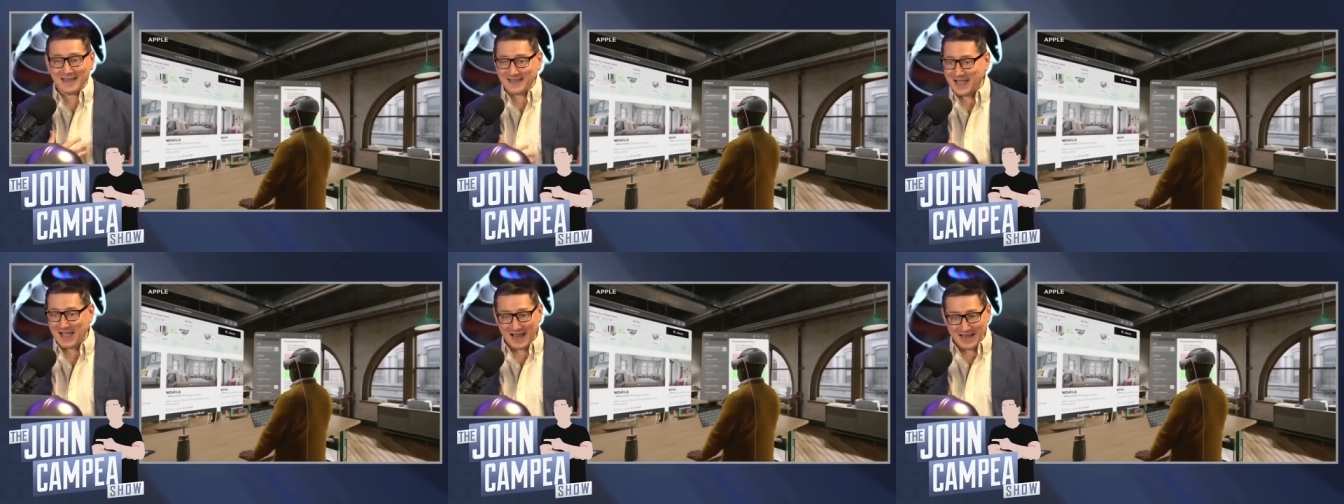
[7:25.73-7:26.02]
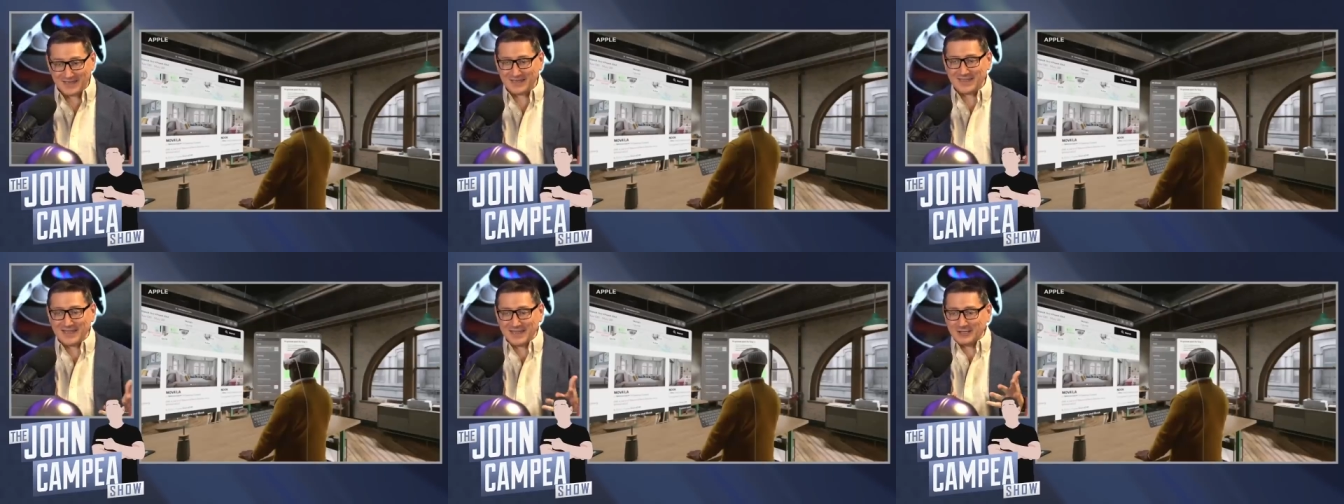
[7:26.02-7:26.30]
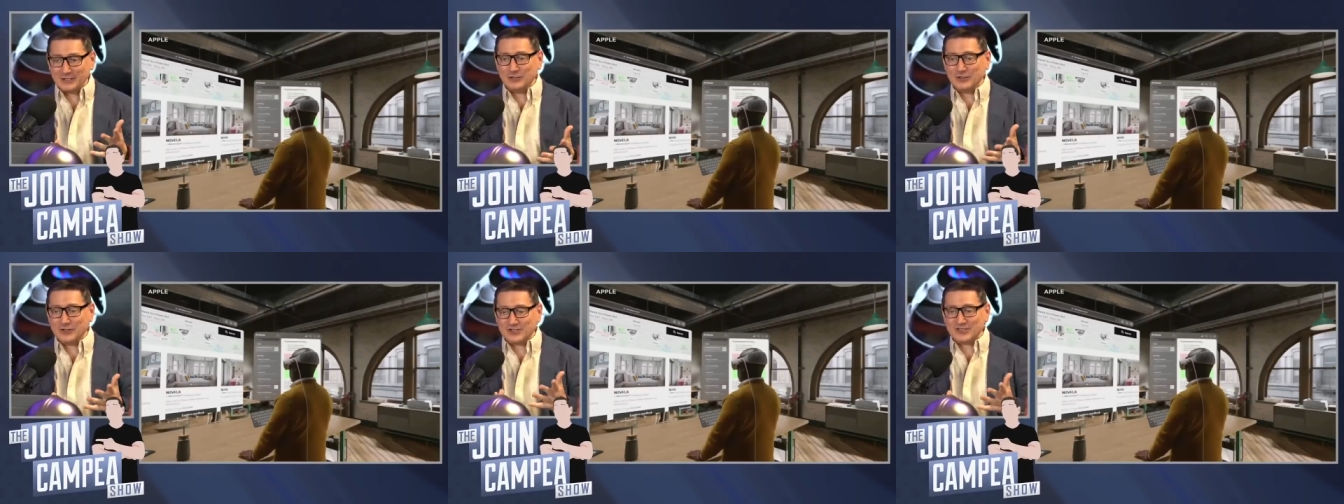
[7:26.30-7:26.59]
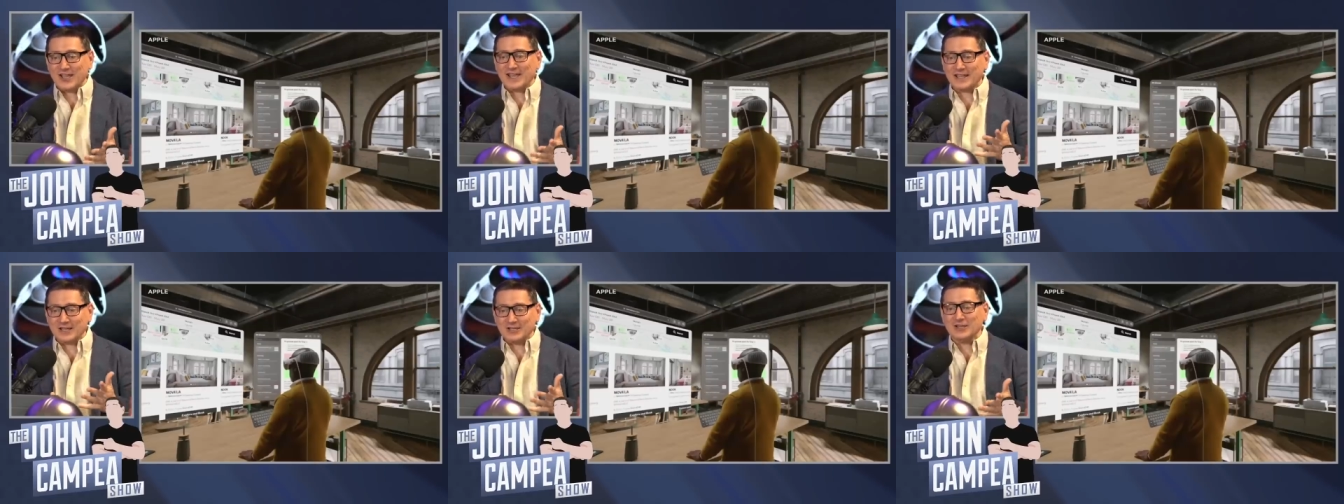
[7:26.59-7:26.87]
I think it looks
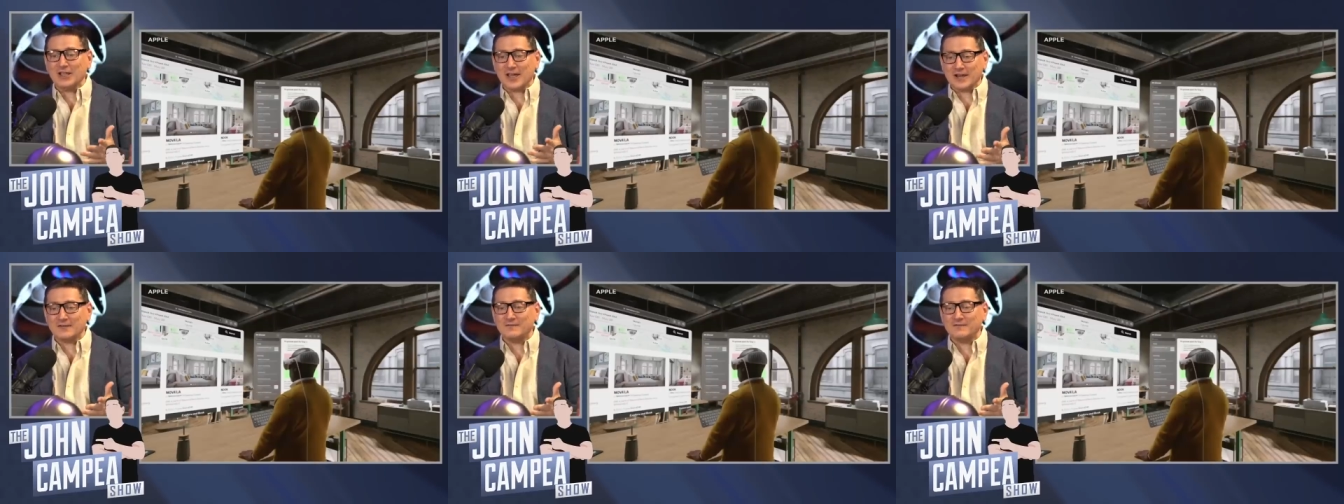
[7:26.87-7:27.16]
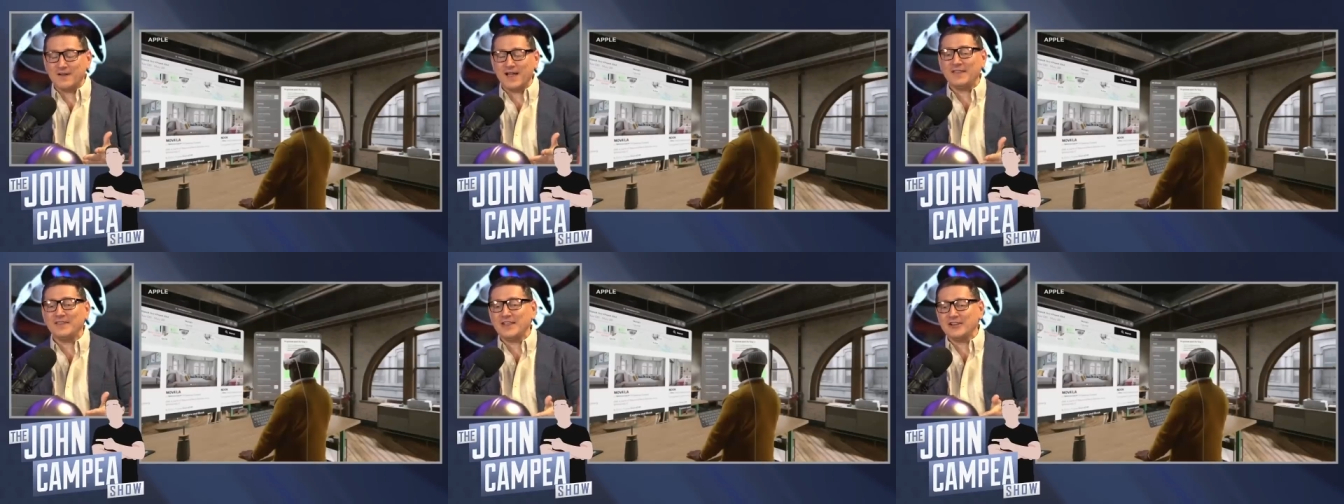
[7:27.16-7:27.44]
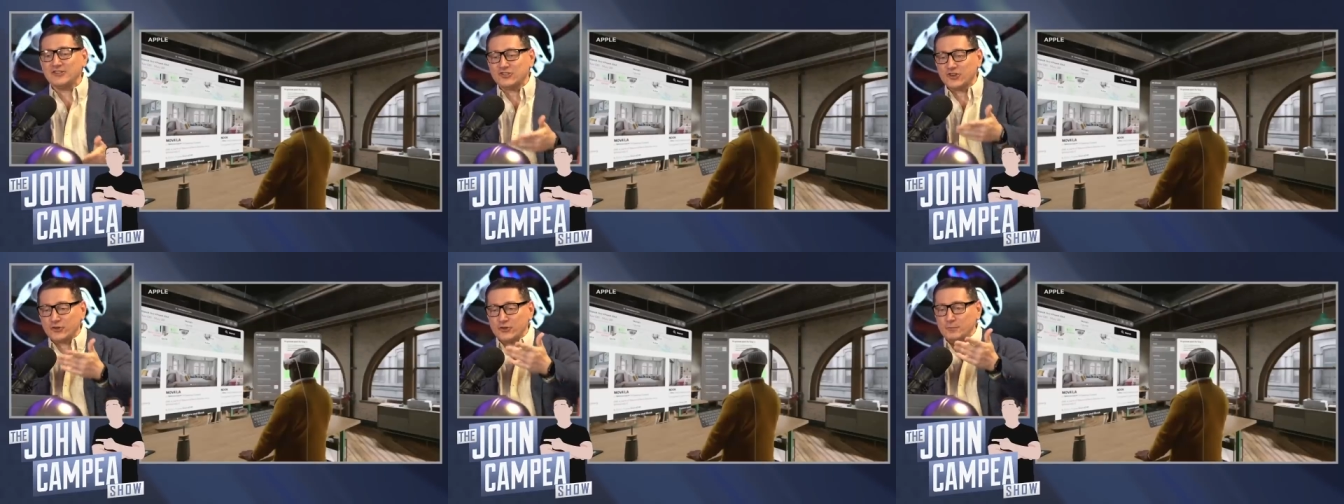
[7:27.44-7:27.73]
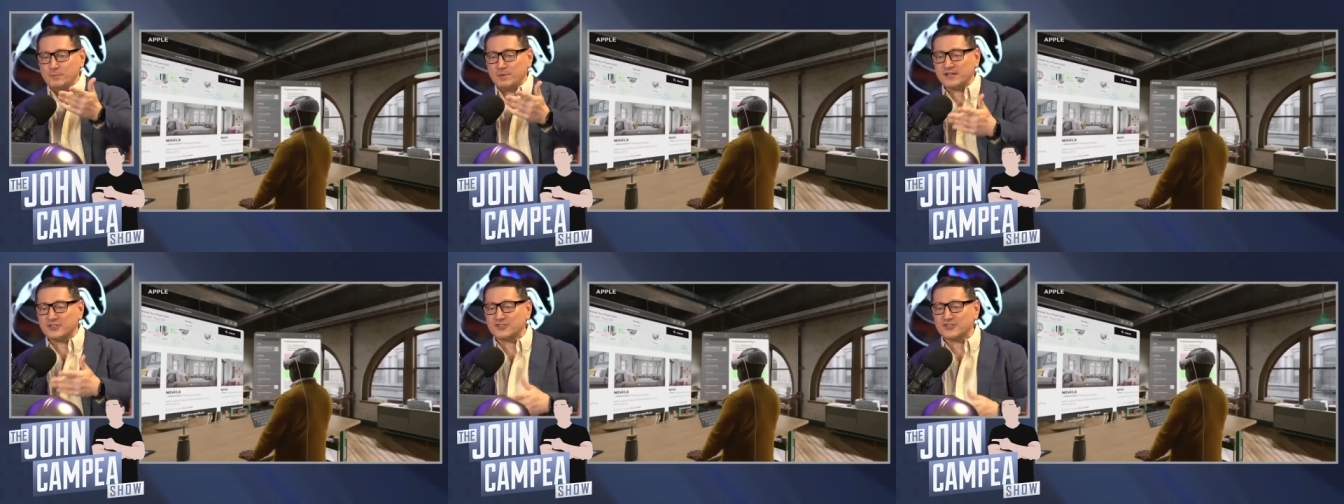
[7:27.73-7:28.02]
like a lot of fun. They show you
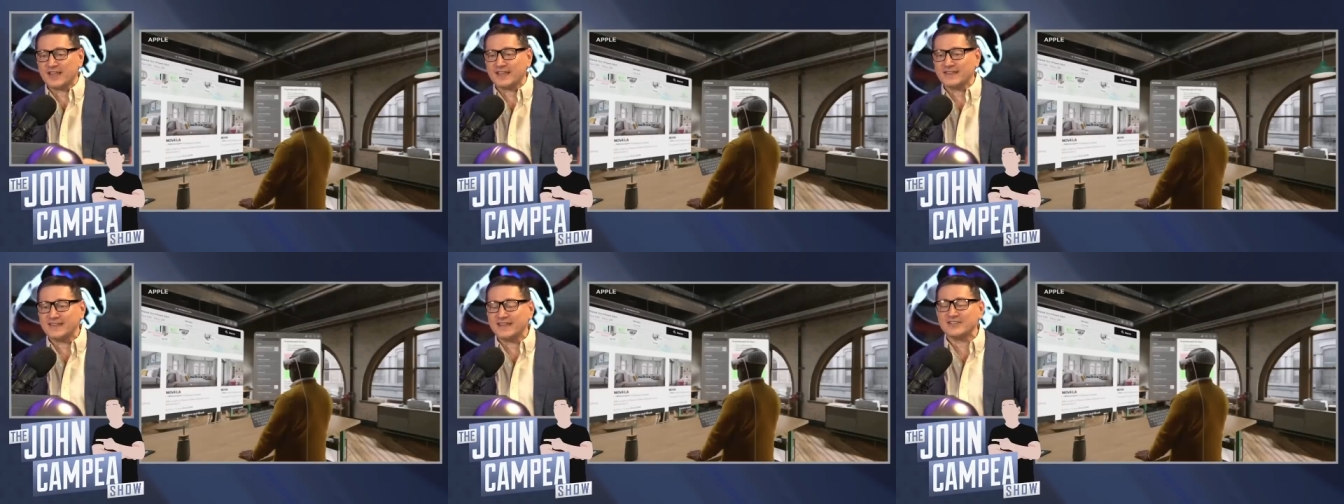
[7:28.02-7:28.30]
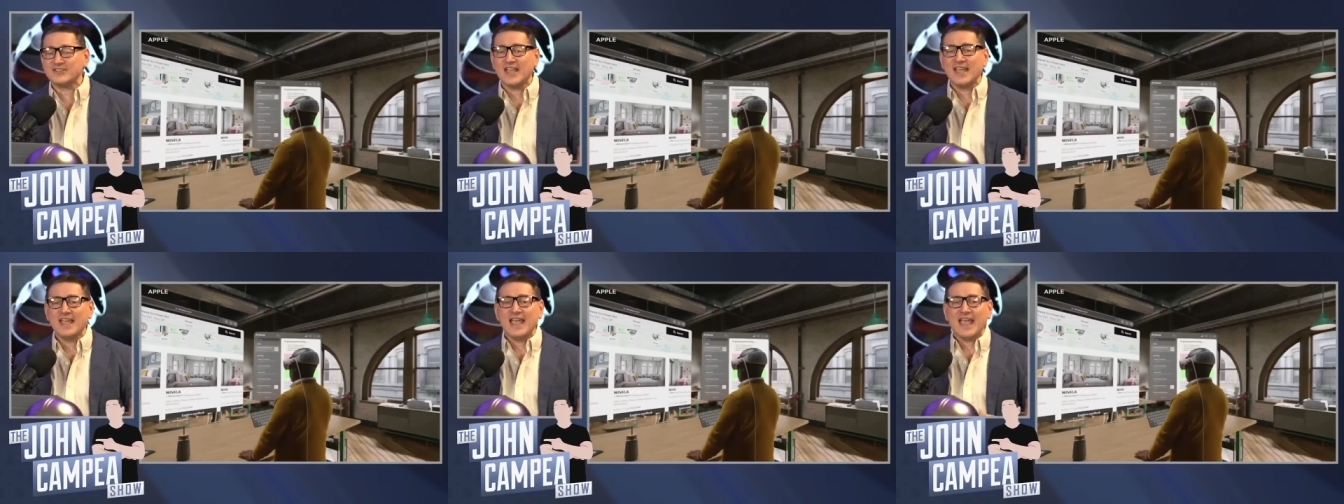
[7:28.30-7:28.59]
pictures like this,